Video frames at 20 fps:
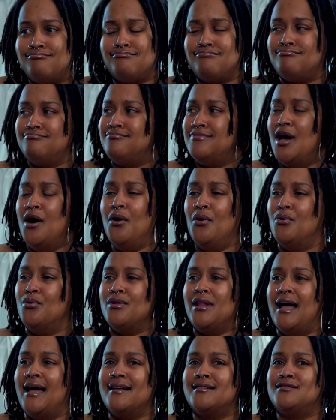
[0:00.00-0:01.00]
No,
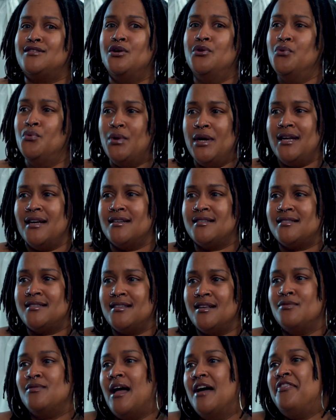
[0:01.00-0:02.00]
like for 2 weeks.
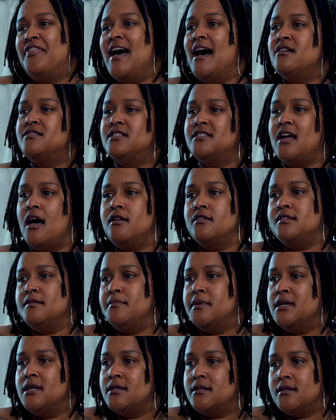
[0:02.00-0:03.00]
$1,000 a
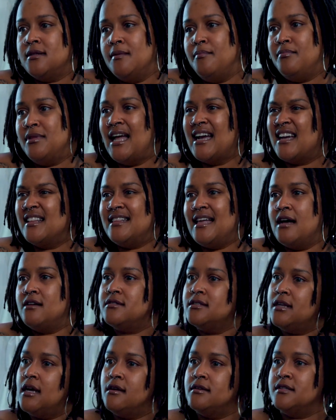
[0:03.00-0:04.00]
month. Like
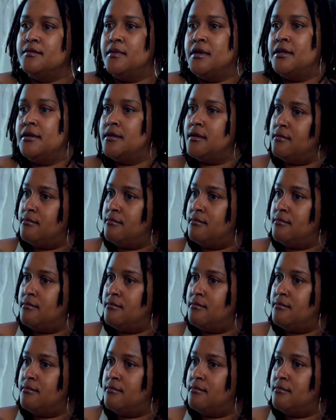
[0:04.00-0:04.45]
$1,000 a month.